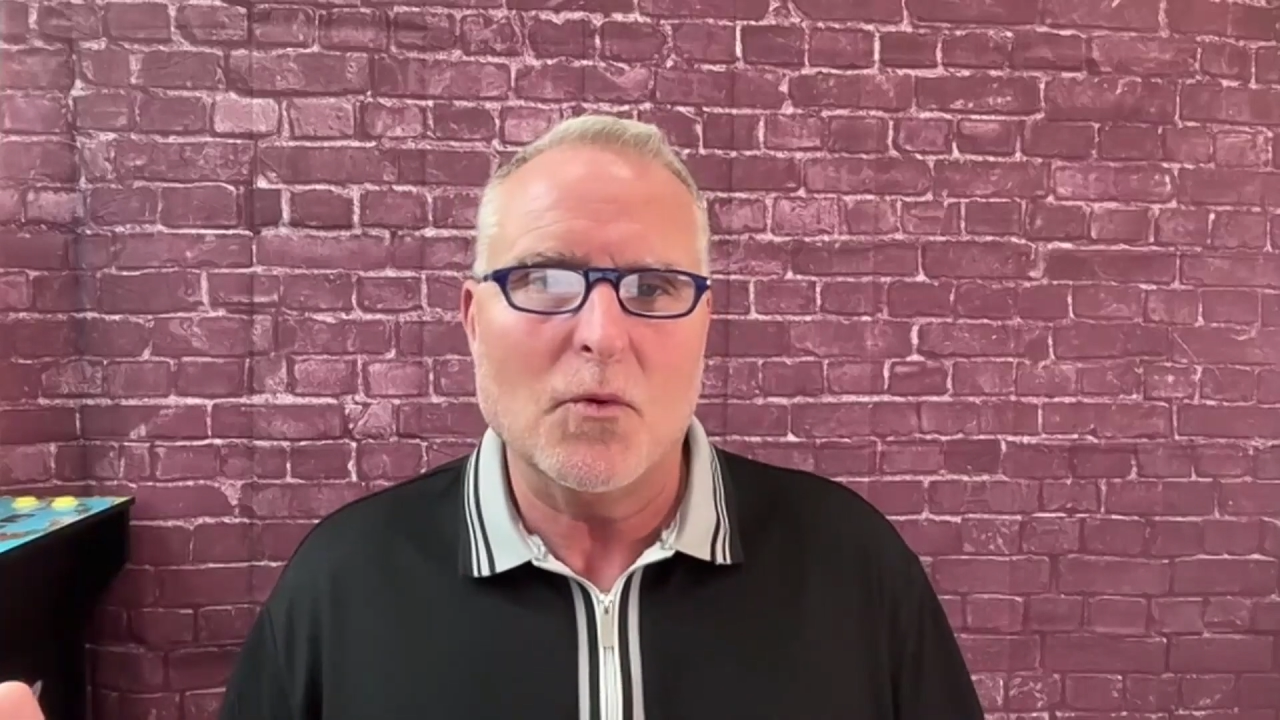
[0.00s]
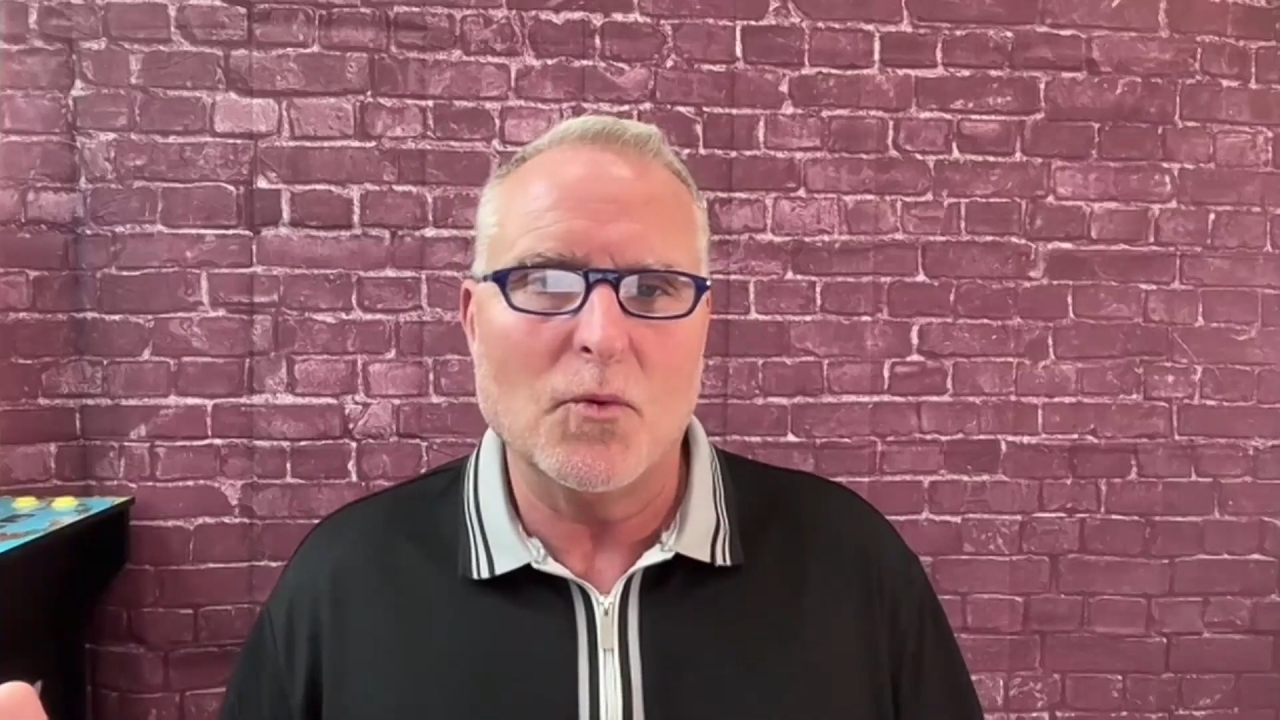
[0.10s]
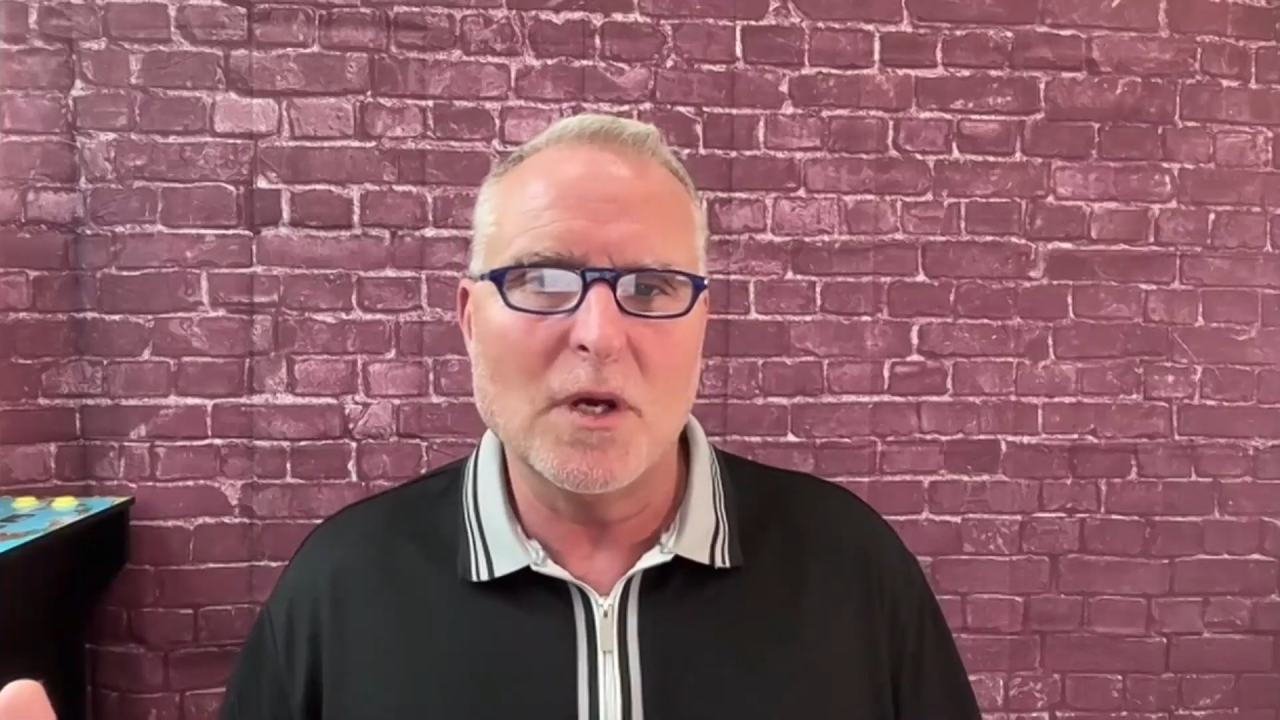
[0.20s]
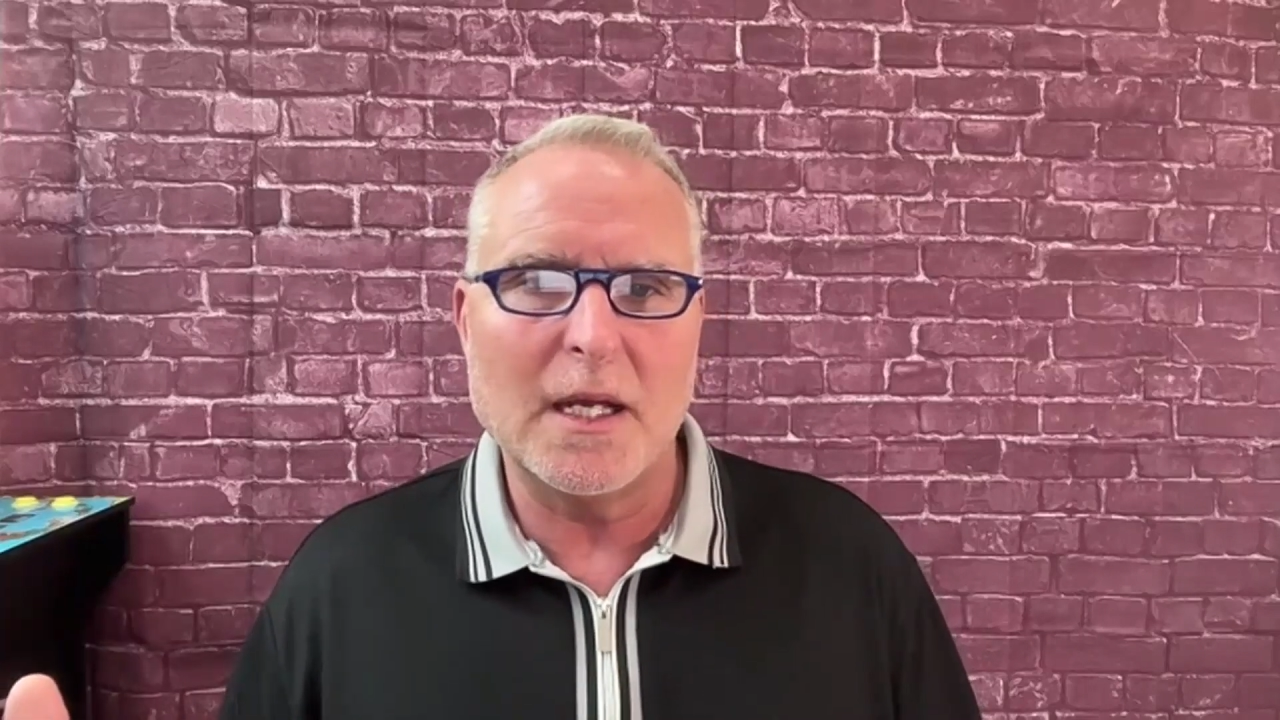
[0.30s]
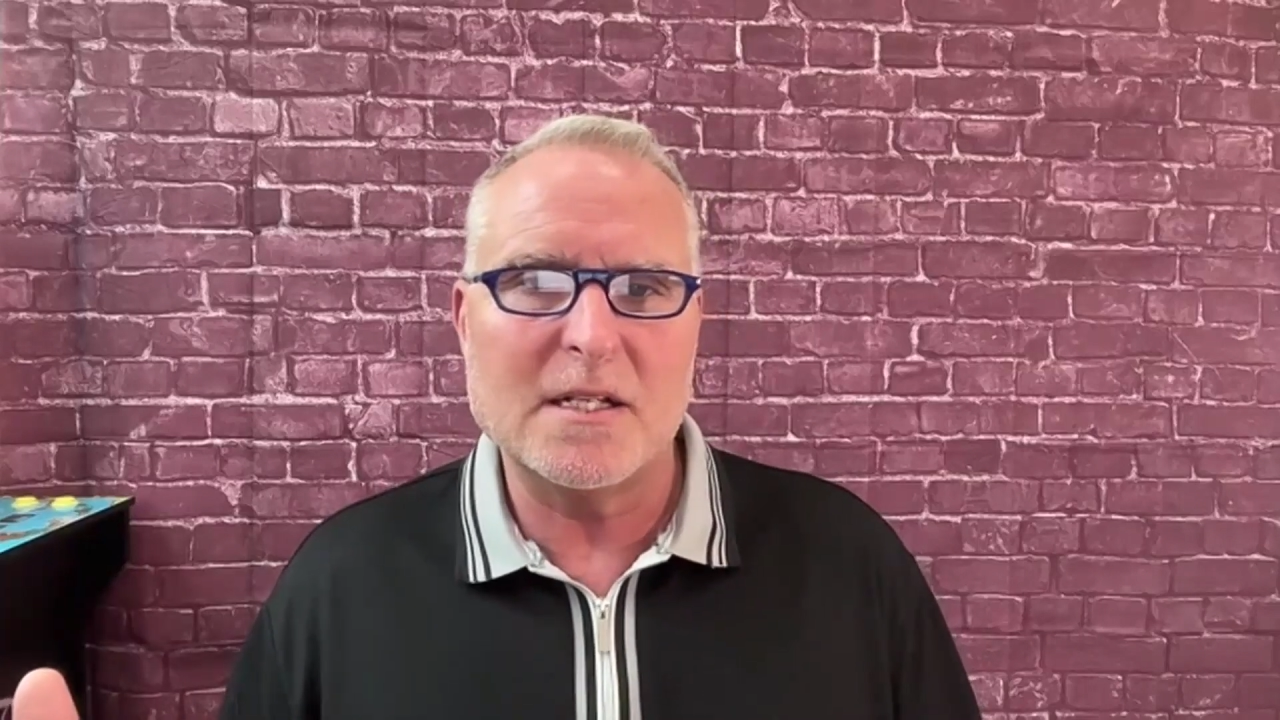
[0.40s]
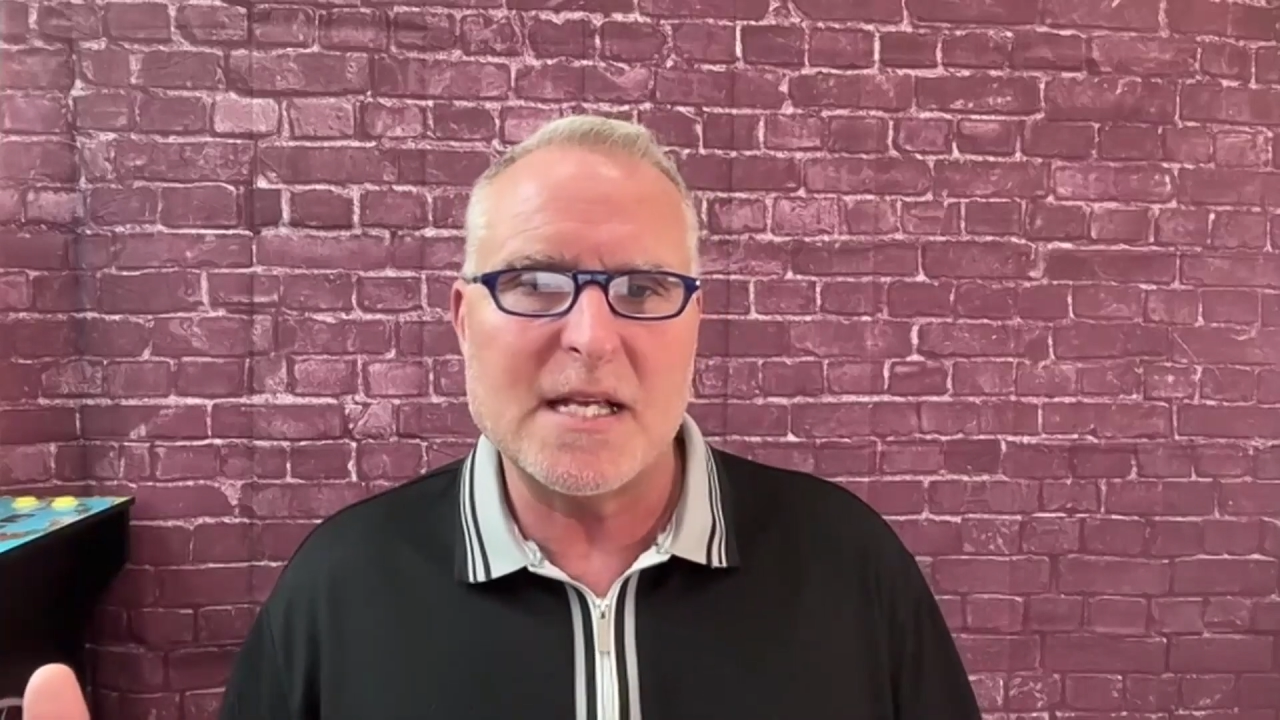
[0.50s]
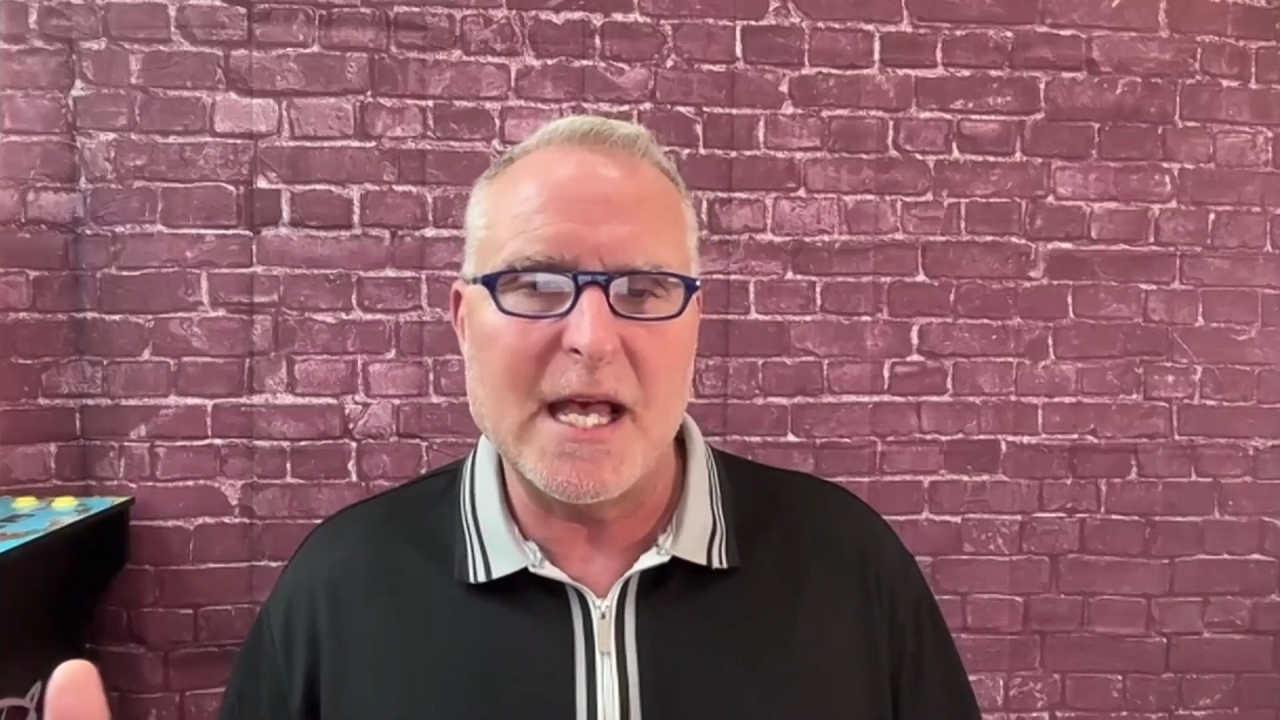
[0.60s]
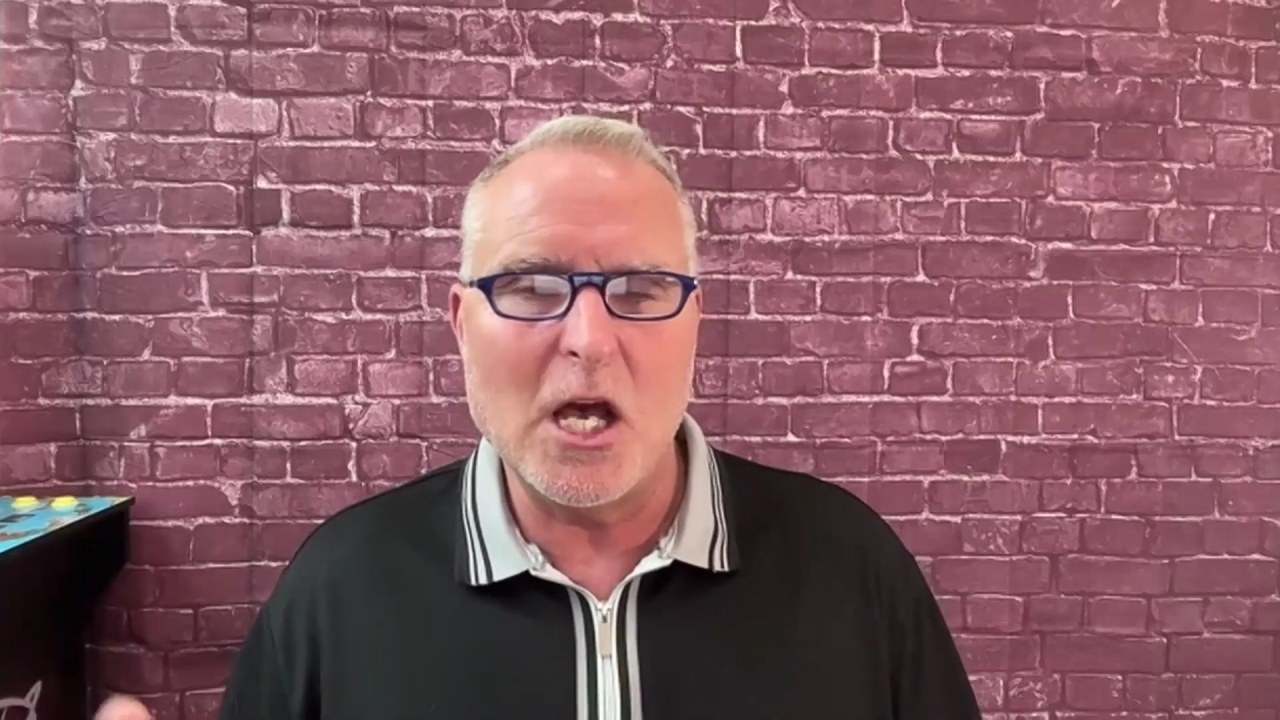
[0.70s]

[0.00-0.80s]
really to